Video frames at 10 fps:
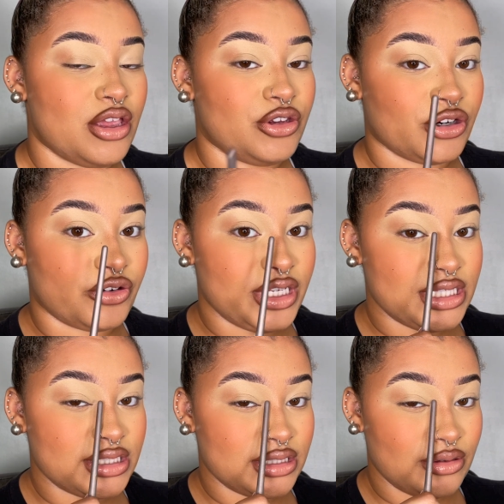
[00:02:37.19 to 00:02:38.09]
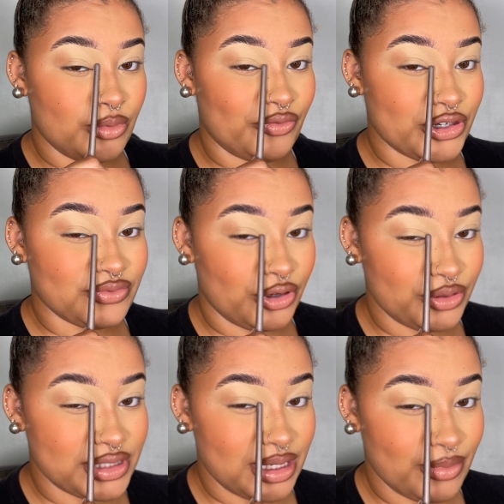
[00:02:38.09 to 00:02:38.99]
Your crease, well, first of all, you
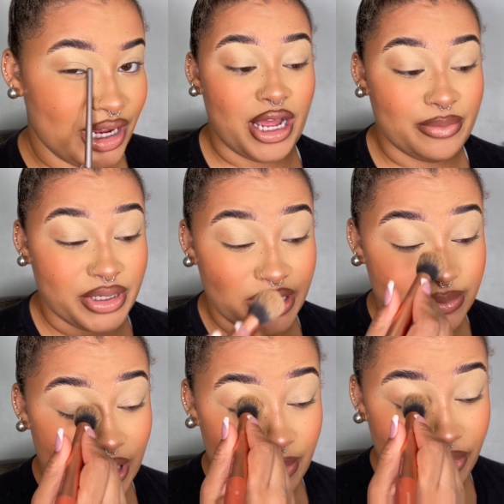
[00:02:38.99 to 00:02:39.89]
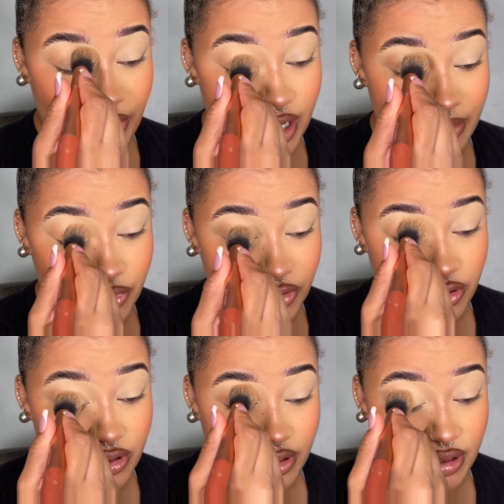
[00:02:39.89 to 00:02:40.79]
can see mine because my
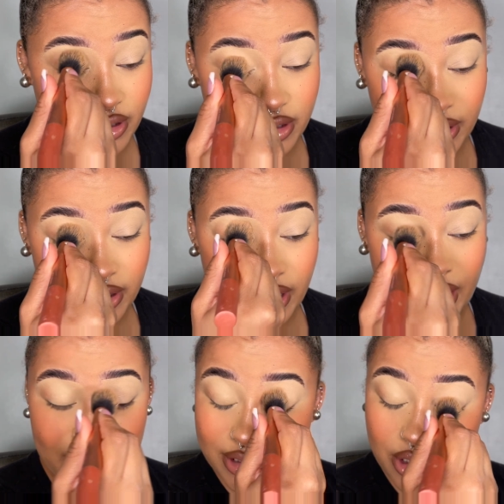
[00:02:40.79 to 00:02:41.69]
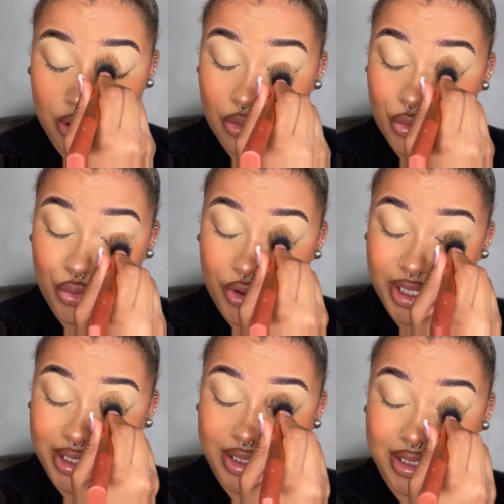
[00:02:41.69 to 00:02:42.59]
primer has
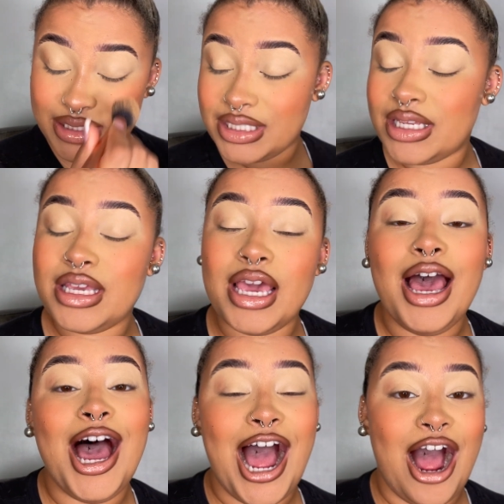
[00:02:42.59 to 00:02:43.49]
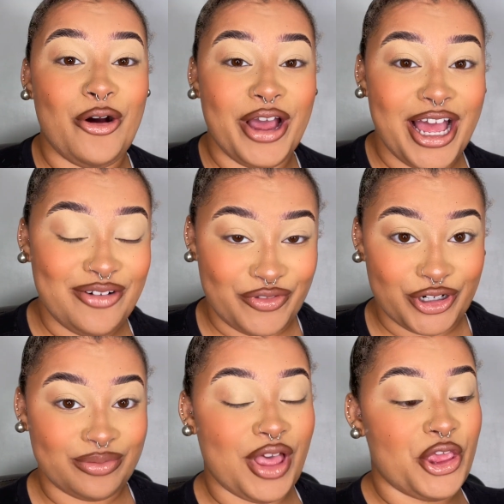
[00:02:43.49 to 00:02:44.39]
creased.
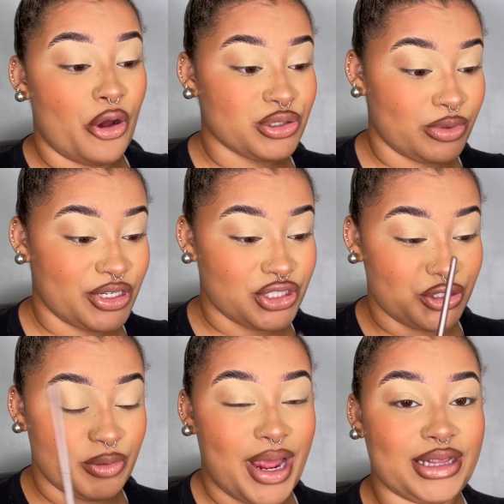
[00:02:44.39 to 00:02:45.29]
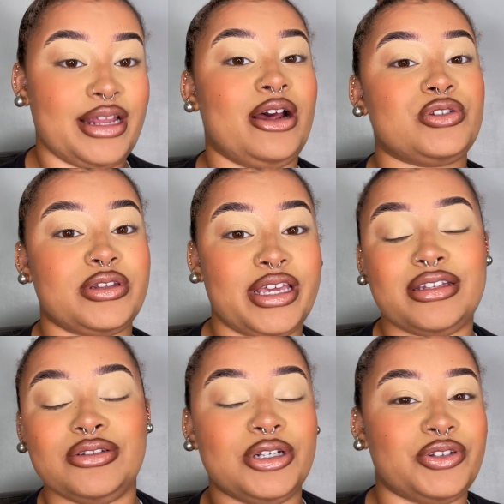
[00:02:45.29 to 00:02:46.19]
However, and you always want to make sure that you pat that out so that,
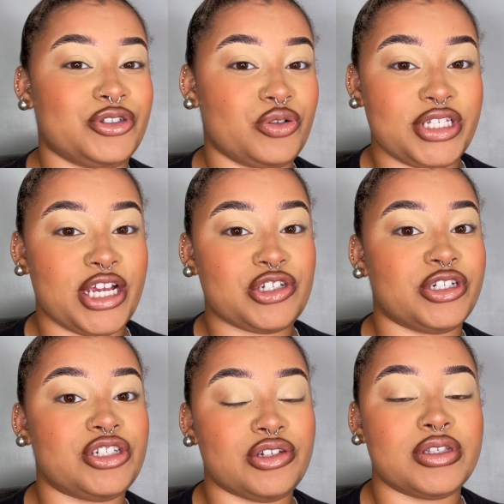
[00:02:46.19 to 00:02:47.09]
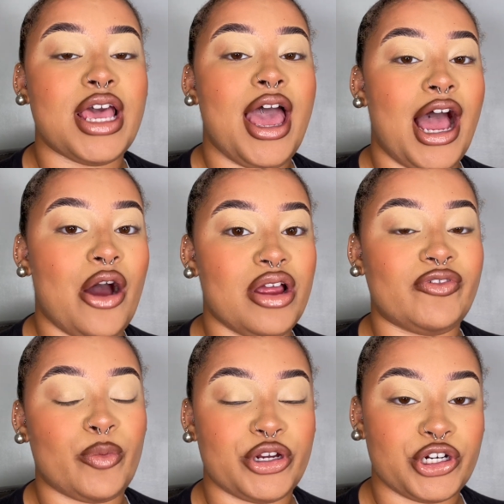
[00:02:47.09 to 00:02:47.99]
you know, there's no texture issues. However,
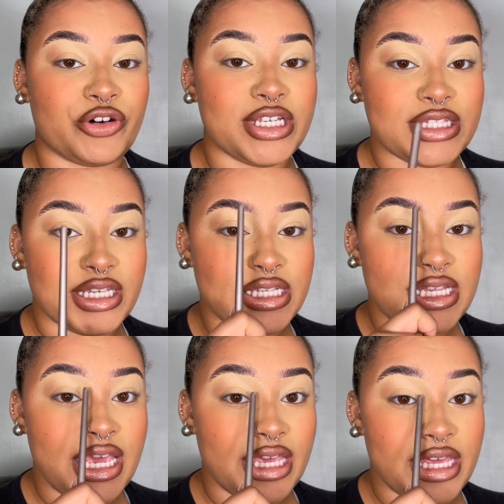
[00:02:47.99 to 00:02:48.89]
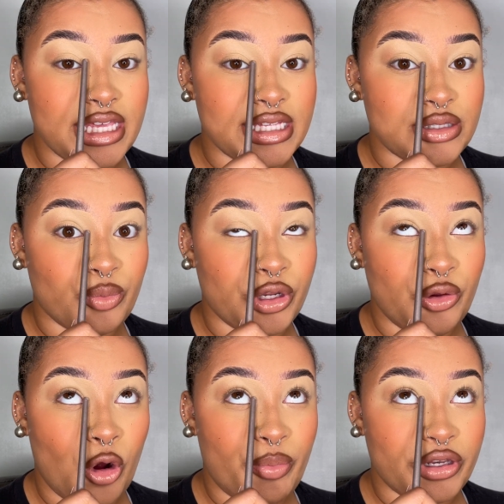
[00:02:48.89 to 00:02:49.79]
where your crease is where you
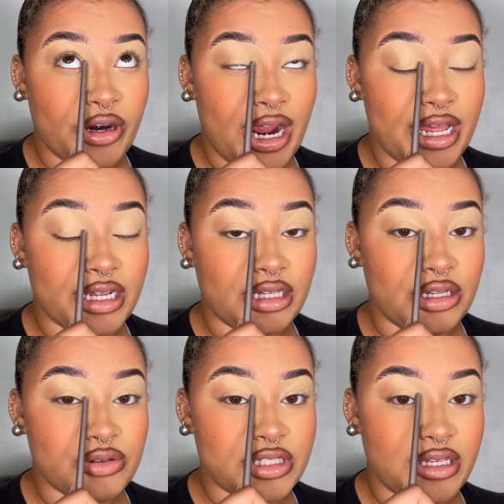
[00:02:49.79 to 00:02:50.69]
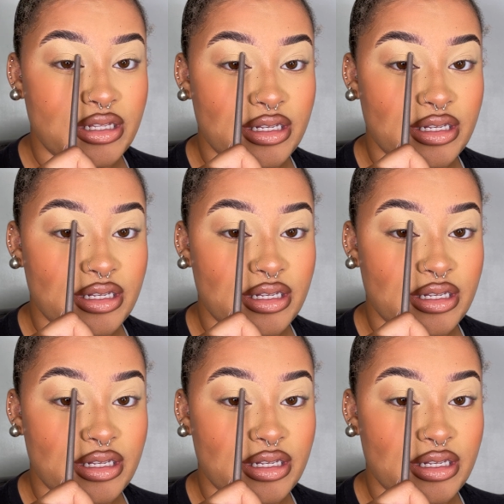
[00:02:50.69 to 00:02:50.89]
open your eye and close it.